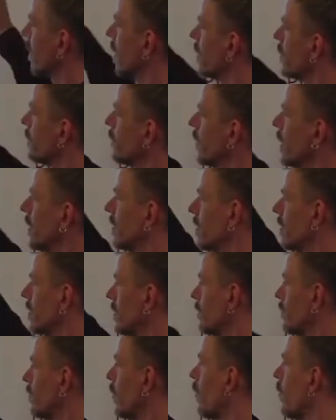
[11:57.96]
like PIDs
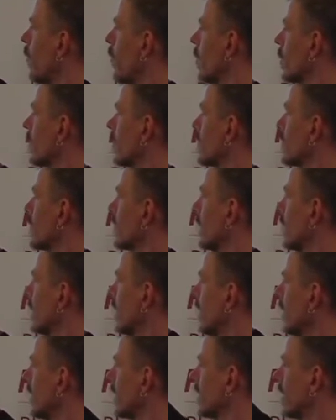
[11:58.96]
and ports.
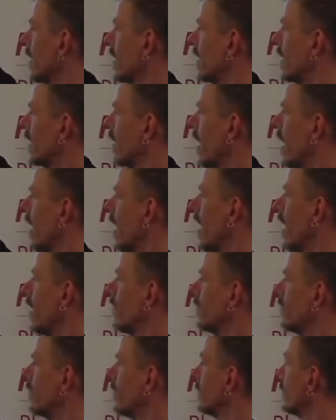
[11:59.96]
They have